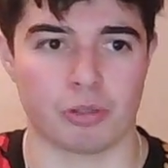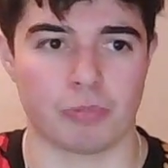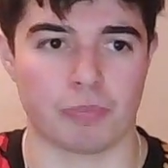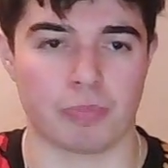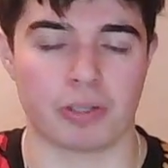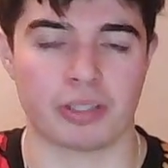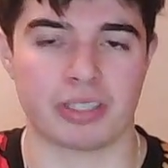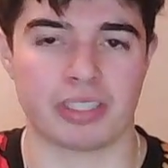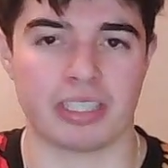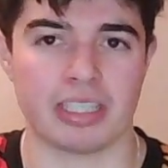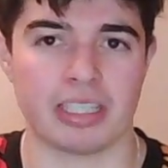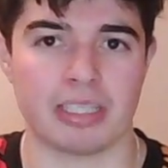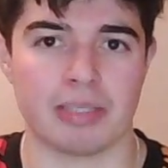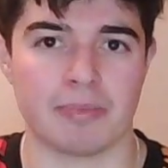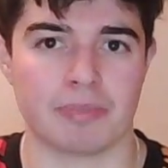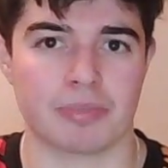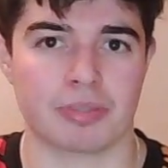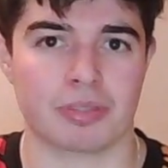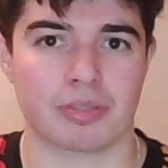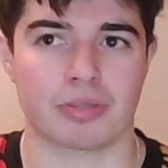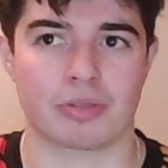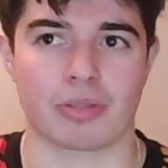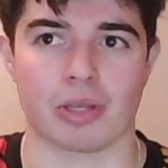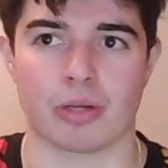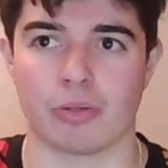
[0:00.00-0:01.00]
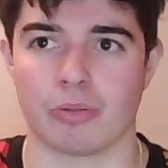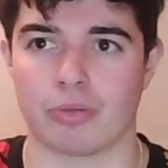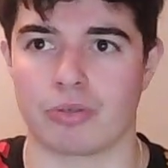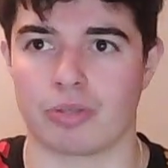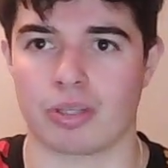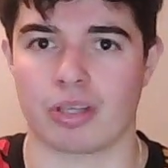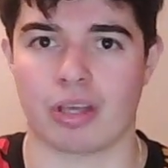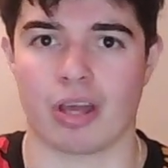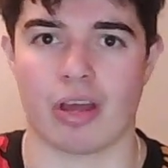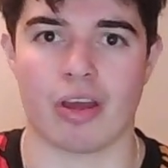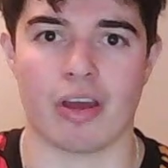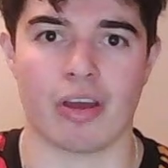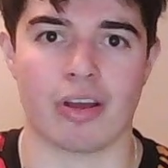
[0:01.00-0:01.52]
teams, those
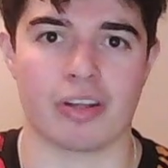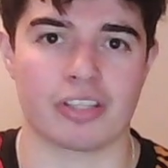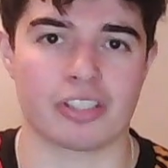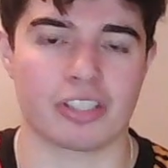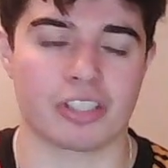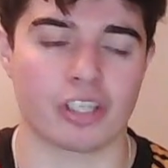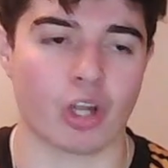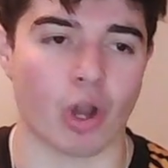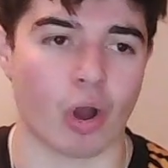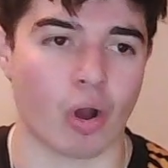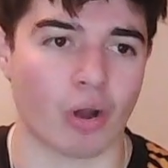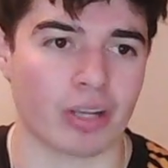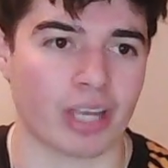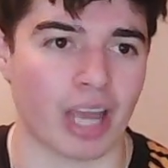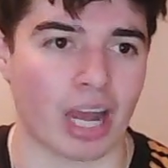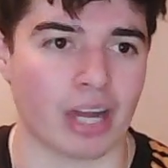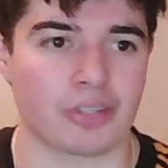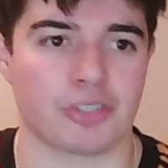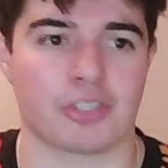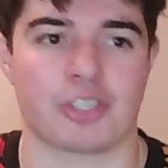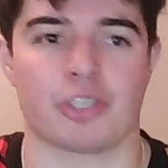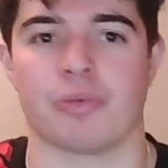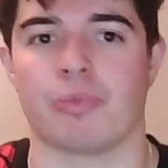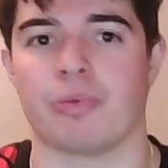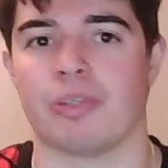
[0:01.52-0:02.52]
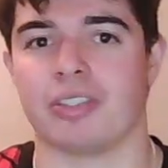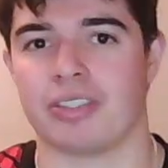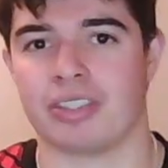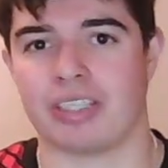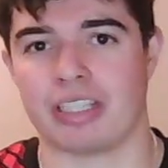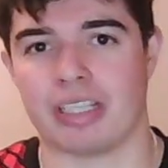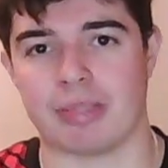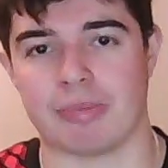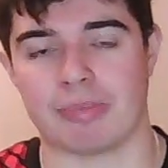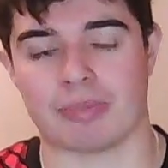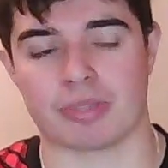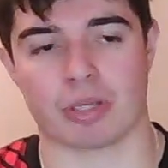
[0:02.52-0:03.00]
gargantuan teams,